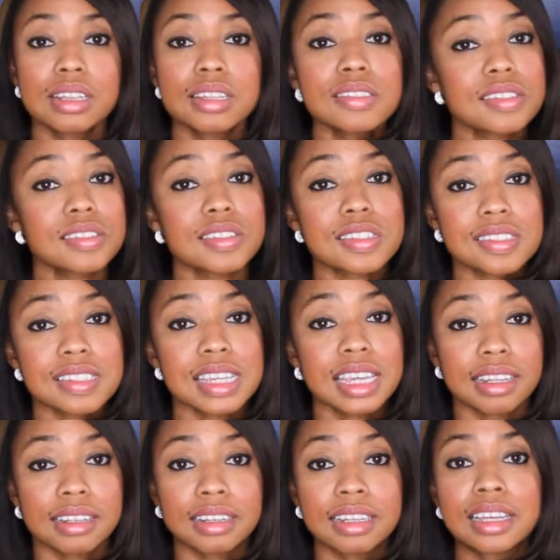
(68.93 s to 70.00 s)
This is a
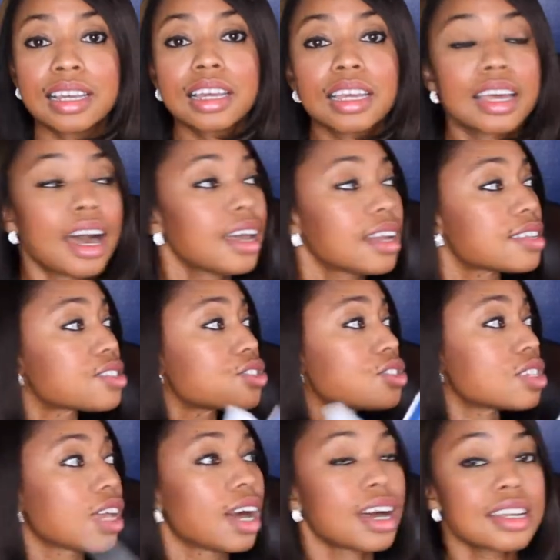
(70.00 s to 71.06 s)
sin. God is
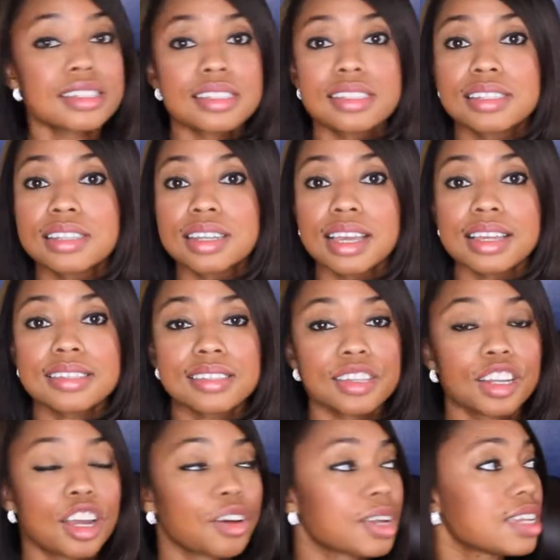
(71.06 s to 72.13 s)
God has,
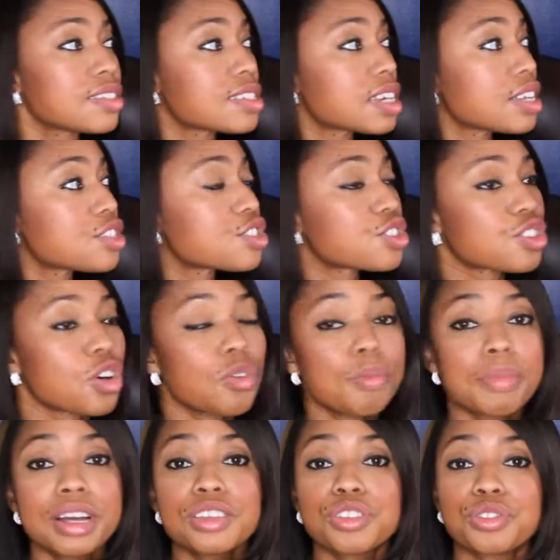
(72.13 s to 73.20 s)
you know, he's done so
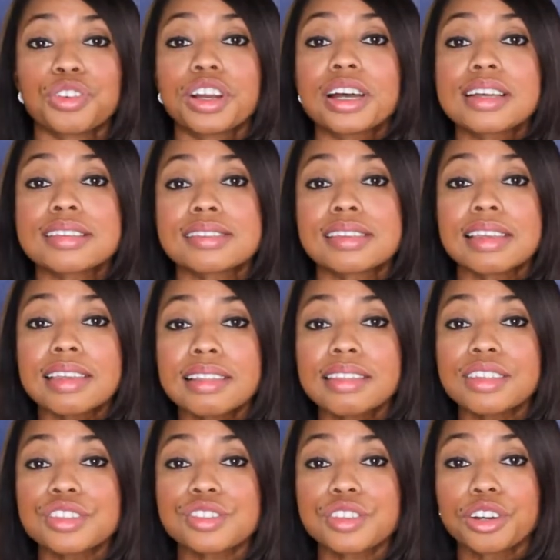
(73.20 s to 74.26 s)
much for us in
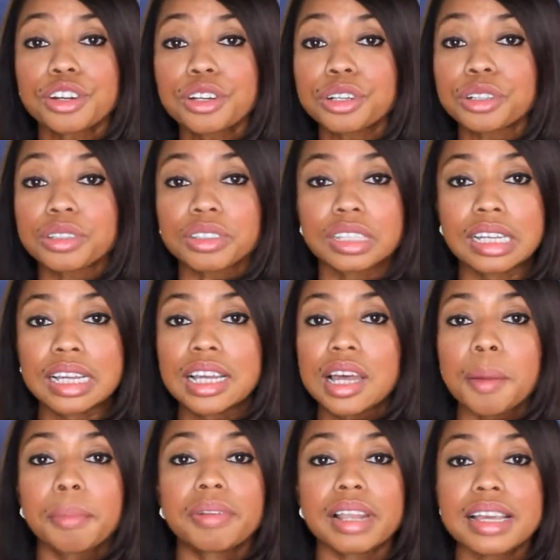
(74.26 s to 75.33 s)
this earth,
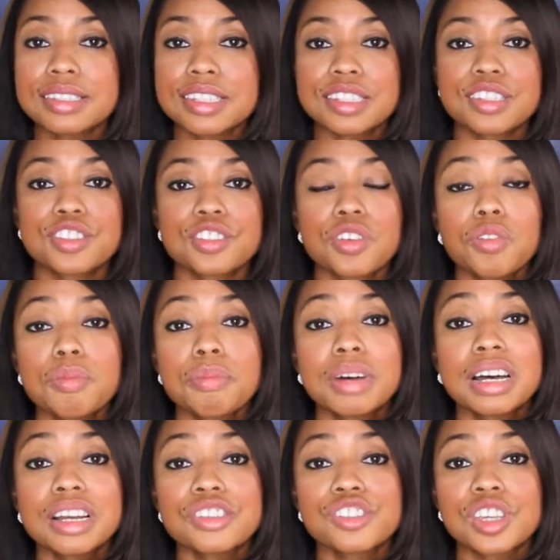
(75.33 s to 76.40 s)
blessed us so
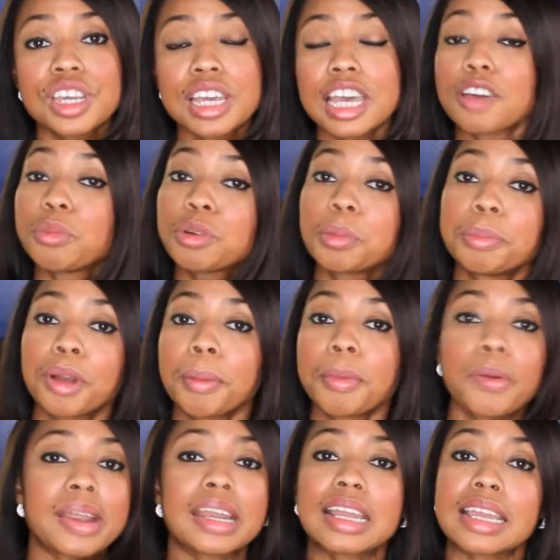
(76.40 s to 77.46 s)
much, and we're
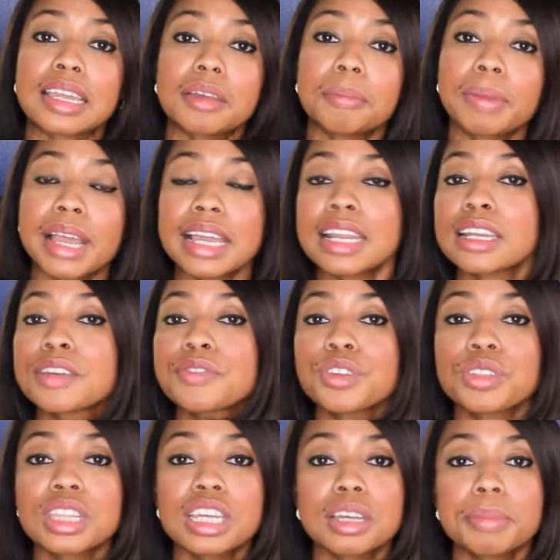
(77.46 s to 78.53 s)
murmuring and complaining. If
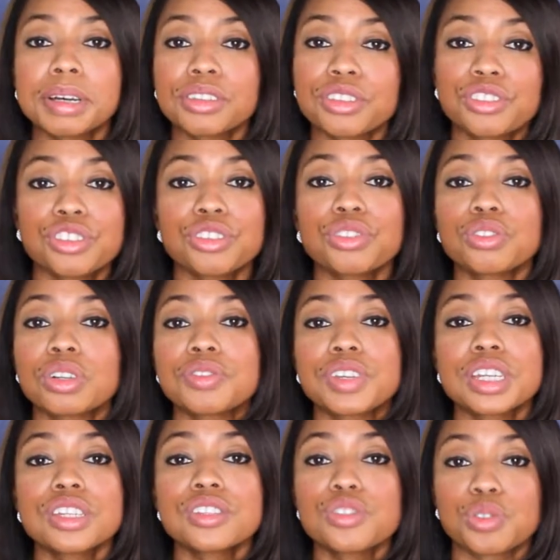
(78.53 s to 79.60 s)
you think about the children of
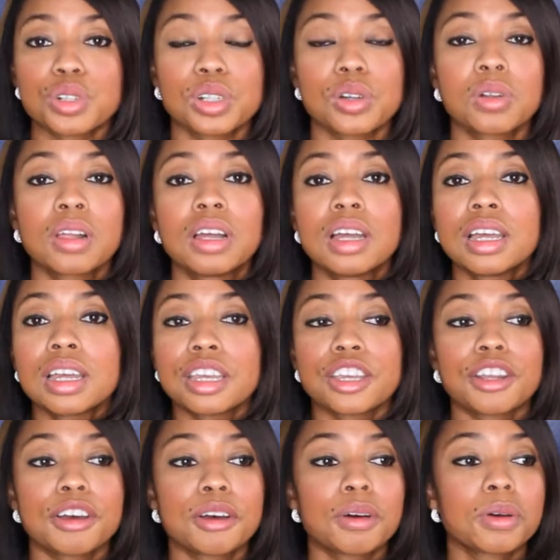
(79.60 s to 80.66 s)
Israel,
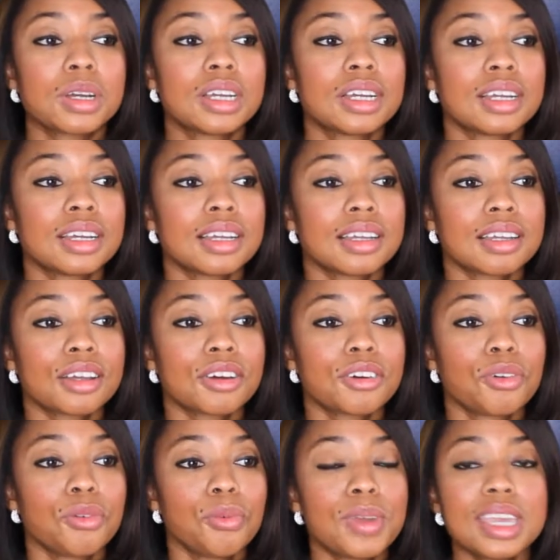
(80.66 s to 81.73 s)
you know,
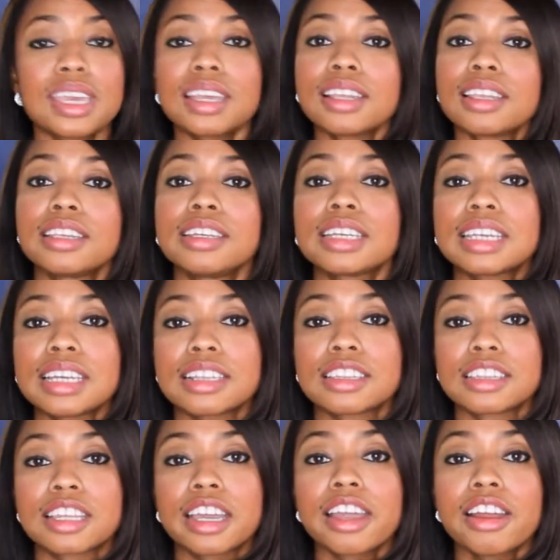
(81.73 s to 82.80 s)
we can look
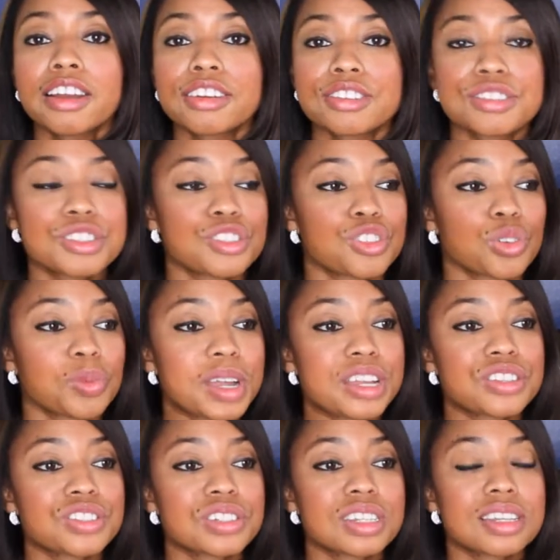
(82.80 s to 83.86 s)
at their
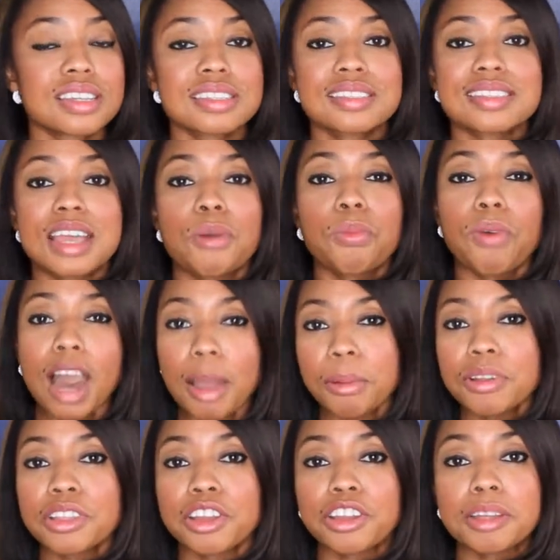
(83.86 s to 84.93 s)
situation and say, why
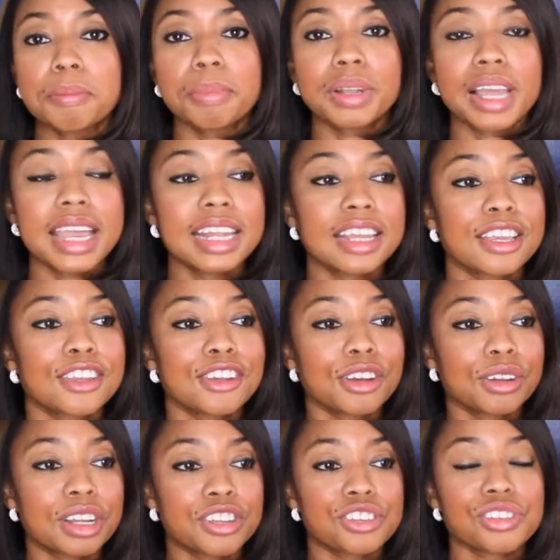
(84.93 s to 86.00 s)
were they complaining? You
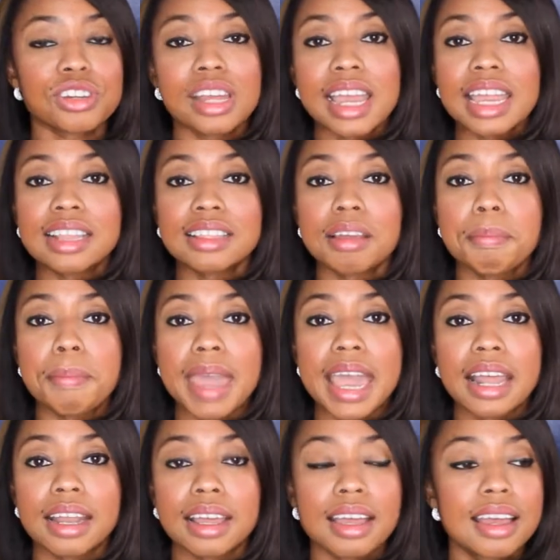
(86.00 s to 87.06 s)
know, they should have ate the
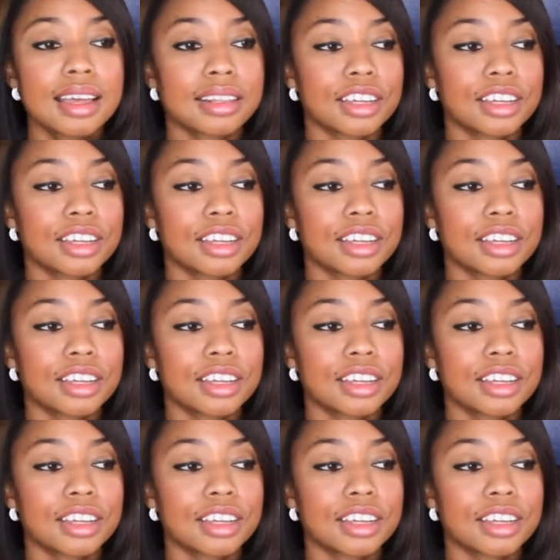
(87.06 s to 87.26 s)
manna.